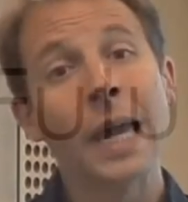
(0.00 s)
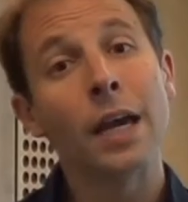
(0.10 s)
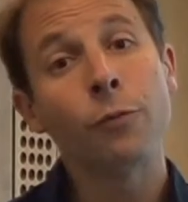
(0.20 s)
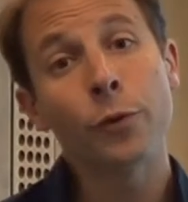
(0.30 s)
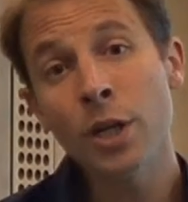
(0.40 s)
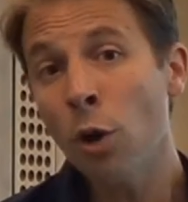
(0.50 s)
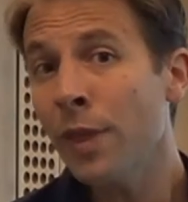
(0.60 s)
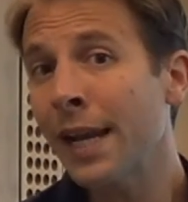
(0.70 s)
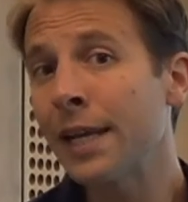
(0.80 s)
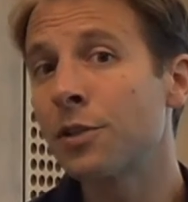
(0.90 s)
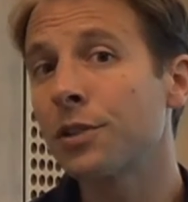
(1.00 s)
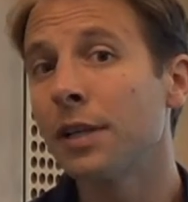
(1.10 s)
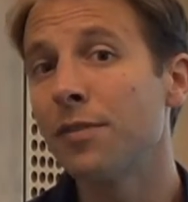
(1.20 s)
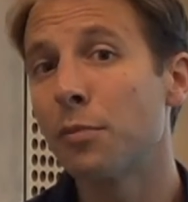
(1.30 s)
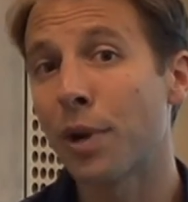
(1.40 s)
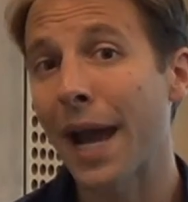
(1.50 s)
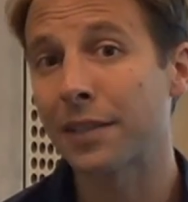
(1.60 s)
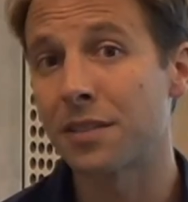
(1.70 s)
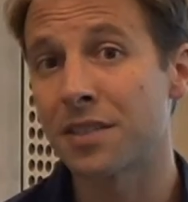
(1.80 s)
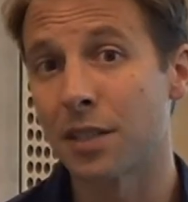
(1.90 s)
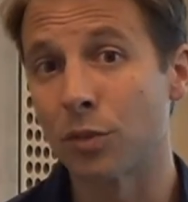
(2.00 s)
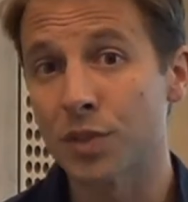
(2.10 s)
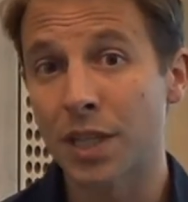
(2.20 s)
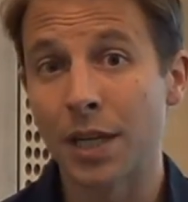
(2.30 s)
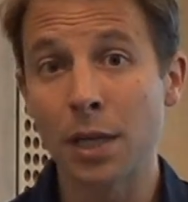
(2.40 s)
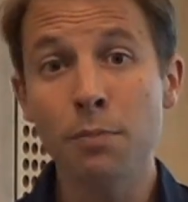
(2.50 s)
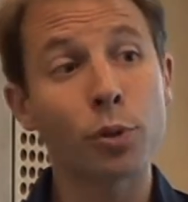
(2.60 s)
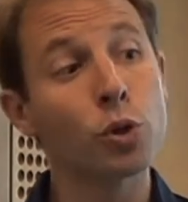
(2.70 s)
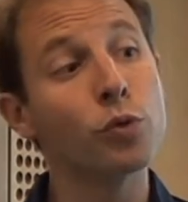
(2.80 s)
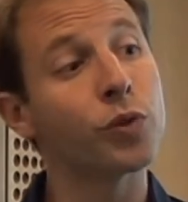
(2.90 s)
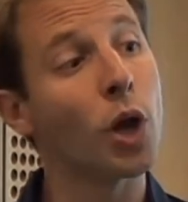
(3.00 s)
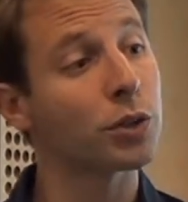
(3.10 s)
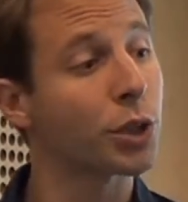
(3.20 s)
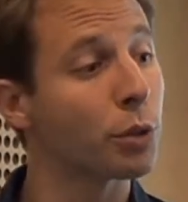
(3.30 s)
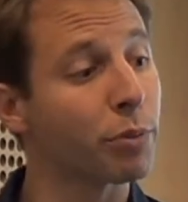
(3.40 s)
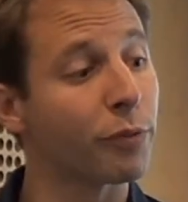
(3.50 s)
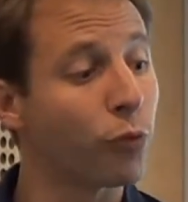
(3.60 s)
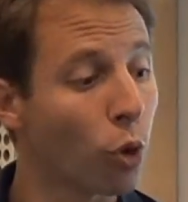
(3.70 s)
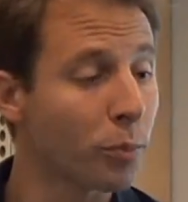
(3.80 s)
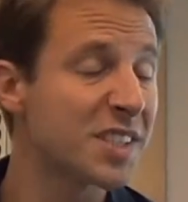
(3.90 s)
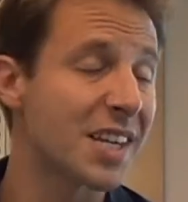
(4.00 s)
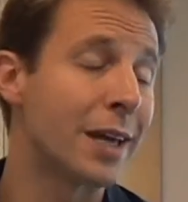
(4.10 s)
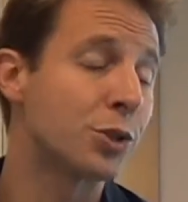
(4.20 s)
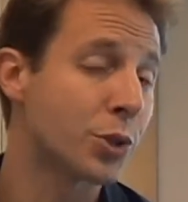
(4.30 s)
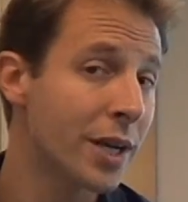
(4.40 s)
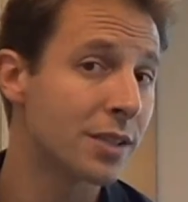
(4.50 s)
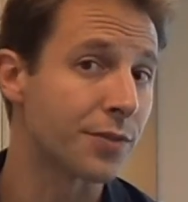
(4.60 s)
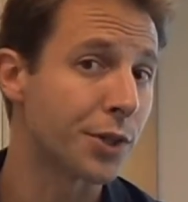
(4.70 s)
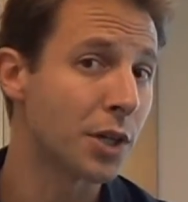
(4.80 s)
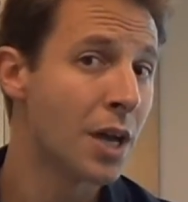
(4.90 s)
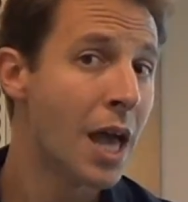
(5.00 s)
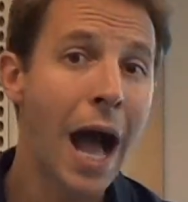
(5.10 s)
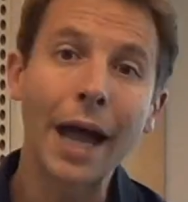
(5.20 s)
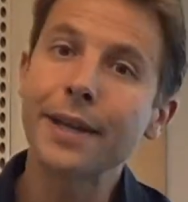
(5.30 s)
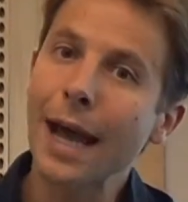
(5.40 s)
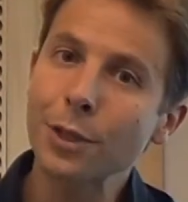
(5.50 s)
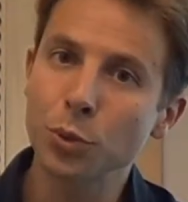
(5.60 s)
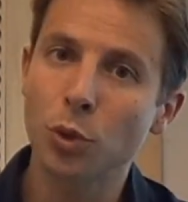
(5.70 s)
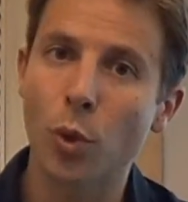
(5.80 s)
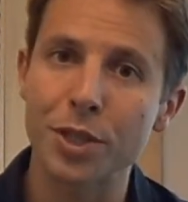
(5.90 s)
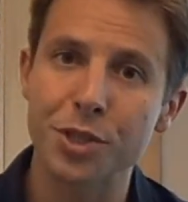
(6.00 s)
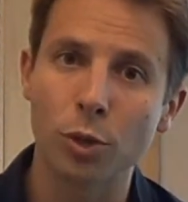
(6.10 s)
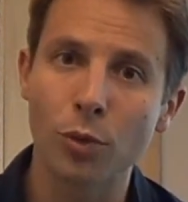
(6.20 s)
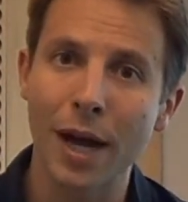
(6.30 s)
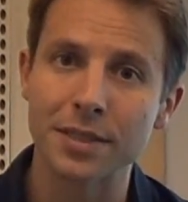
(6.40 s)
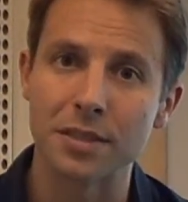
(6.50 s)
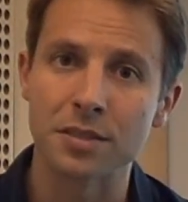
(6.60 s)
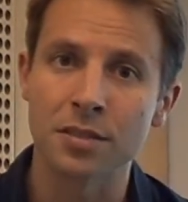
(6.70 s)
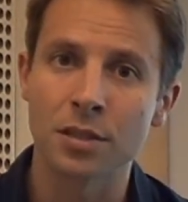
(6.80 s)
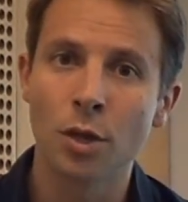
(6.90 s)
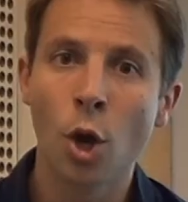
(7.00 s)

If we know that interleaving practice skills can improve long-term performance and transfer, a natural question arises.